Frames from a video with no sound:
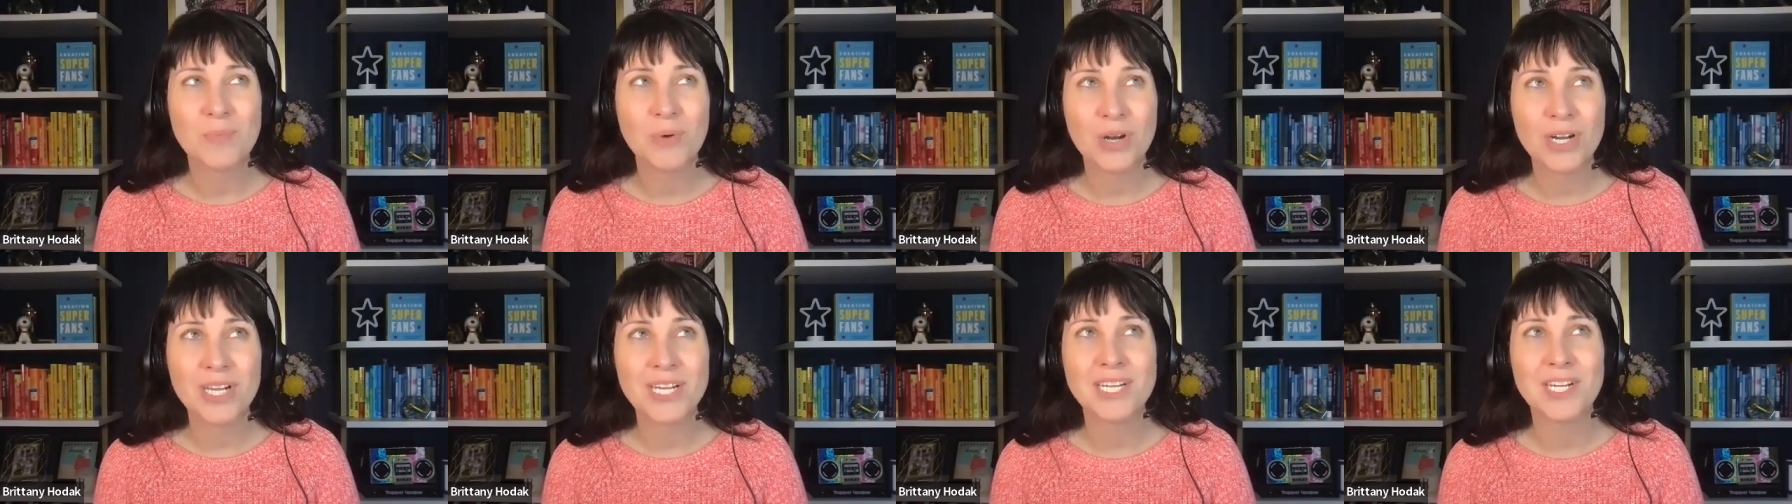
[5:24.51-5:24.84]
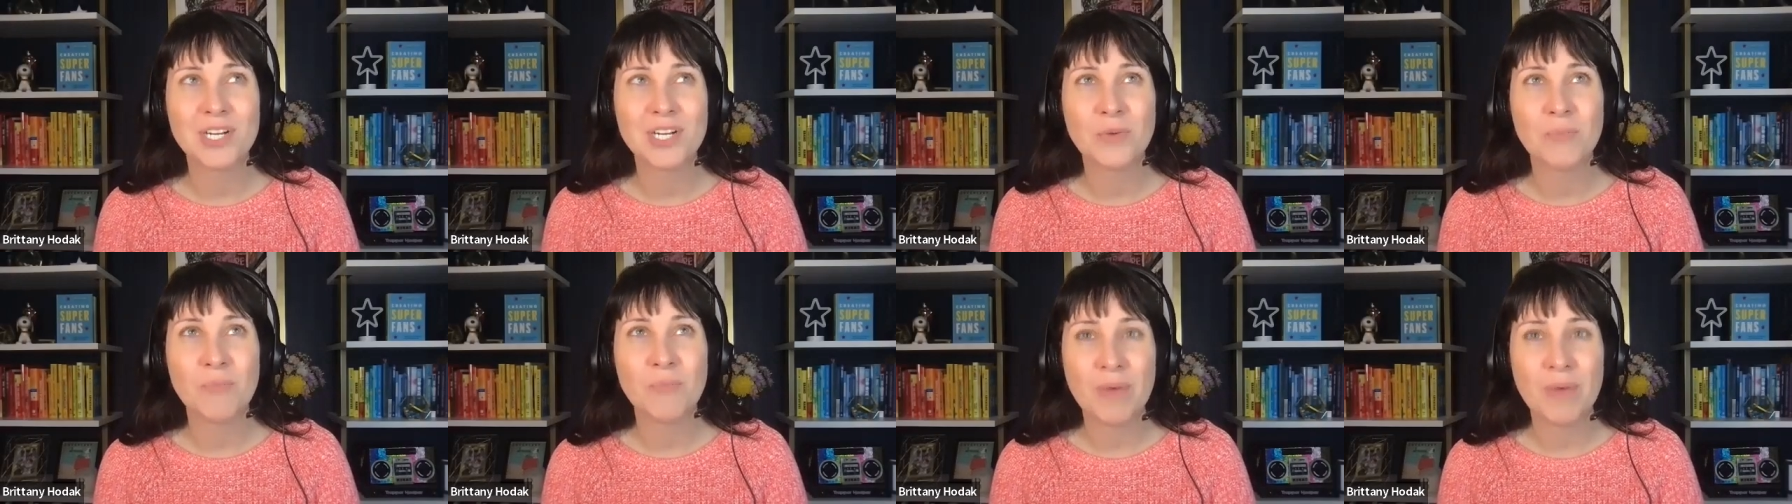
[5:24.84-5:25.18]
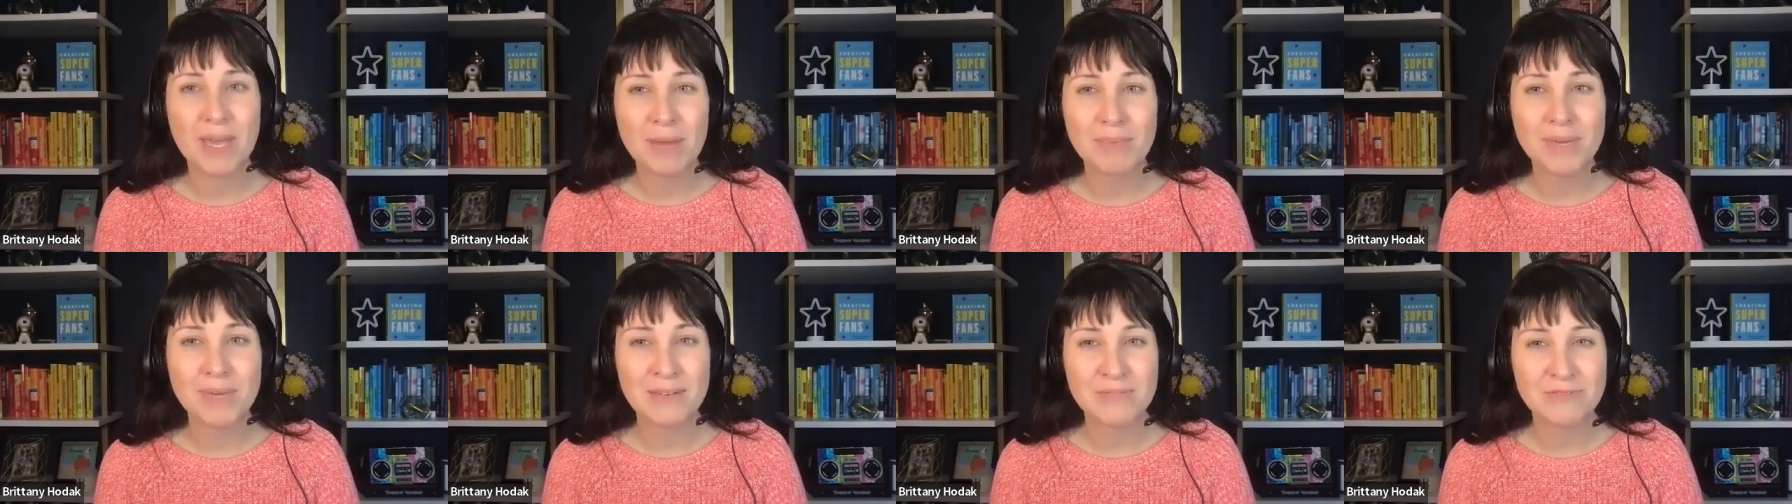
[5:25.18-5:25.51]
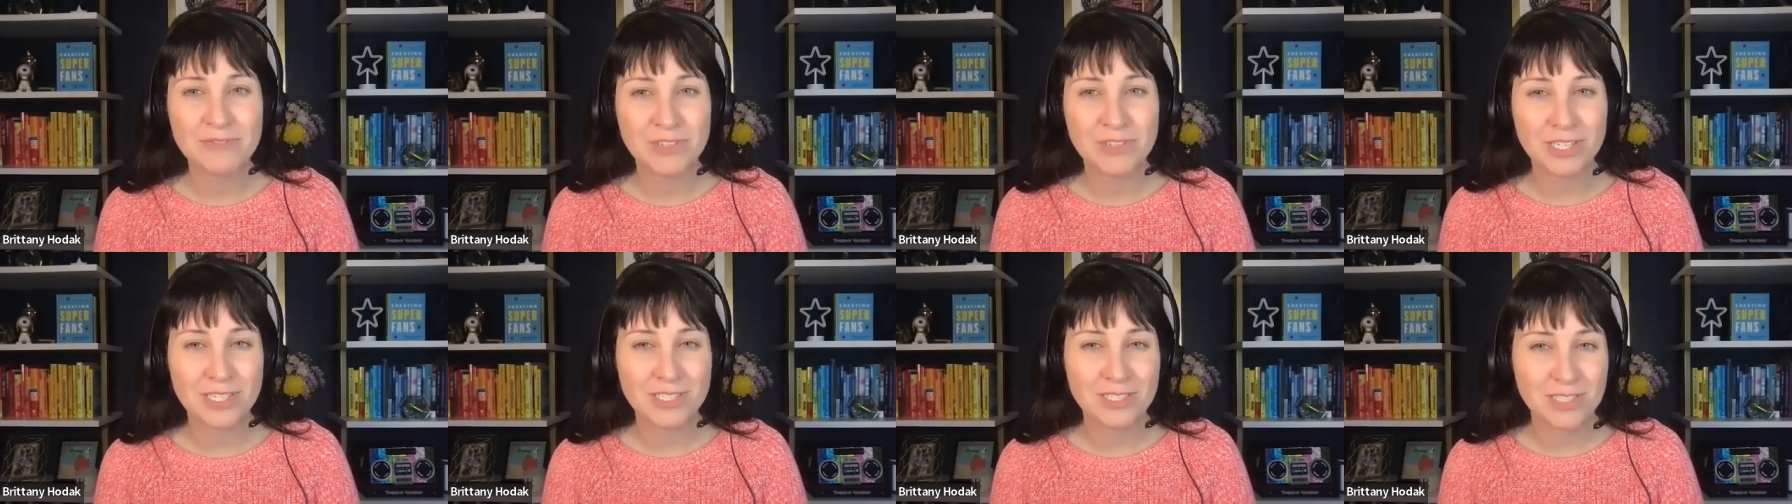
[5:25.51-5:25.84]
putting your baby
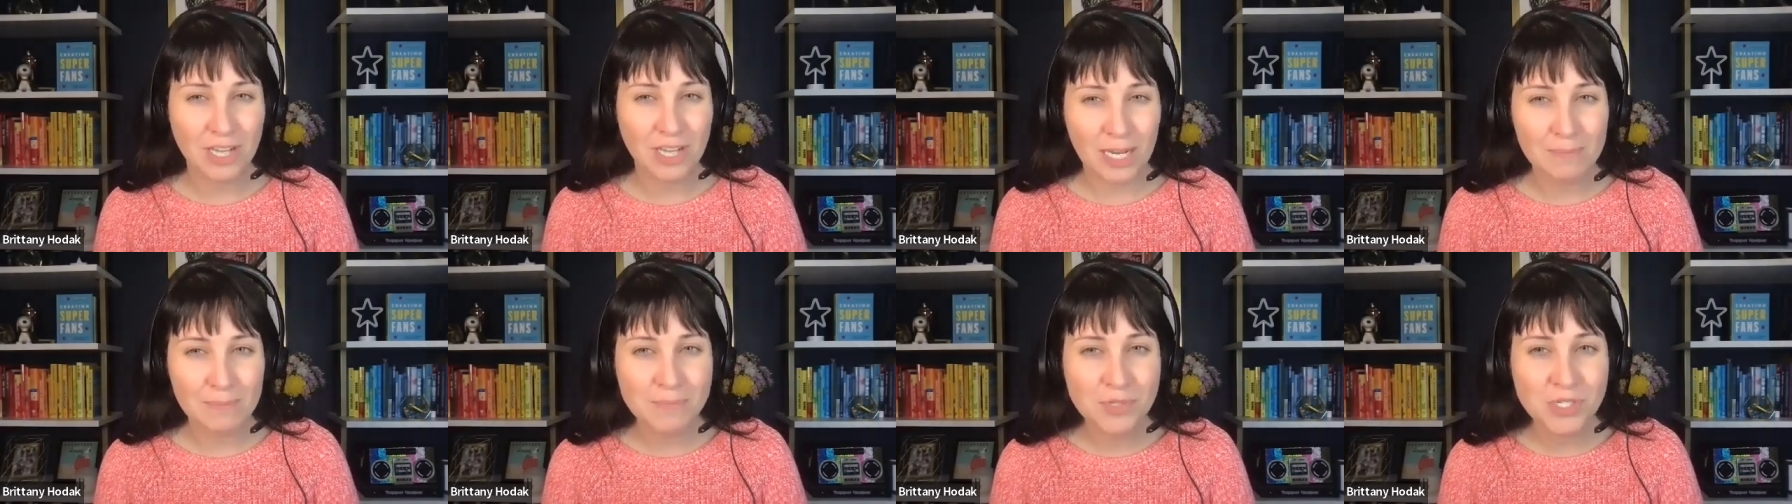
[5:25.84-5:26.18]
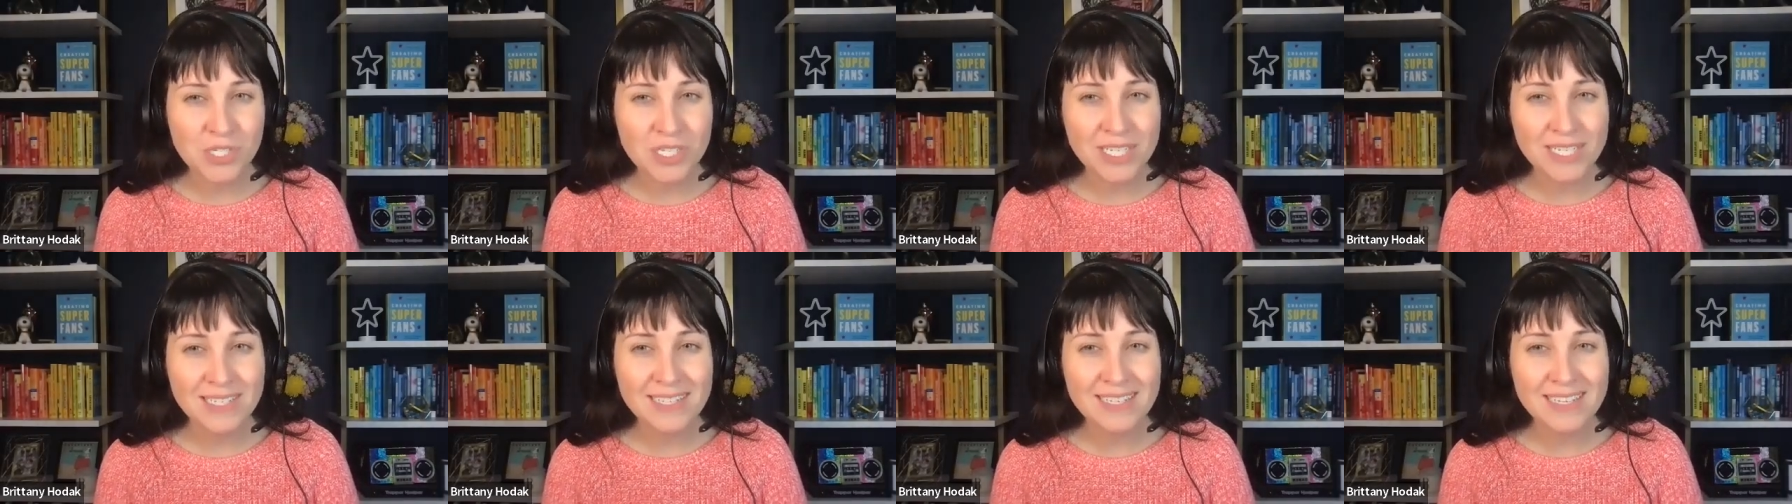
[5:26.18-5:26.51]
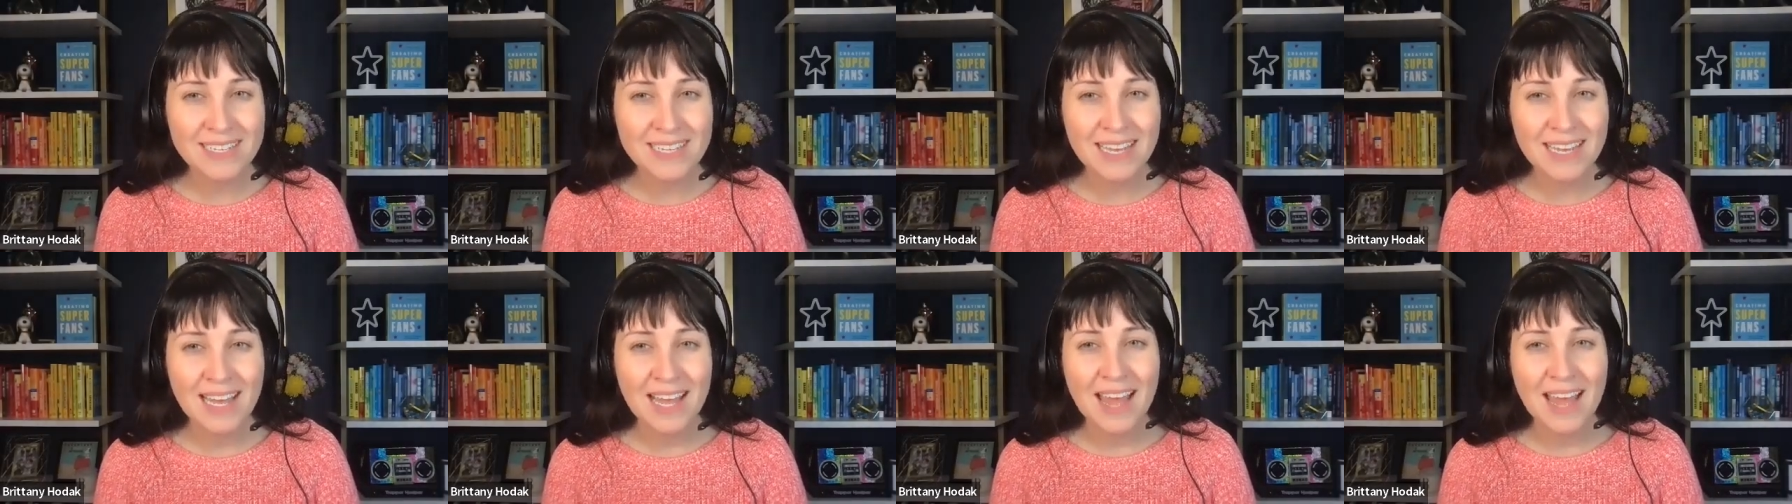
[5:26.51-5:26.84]
up for adoption.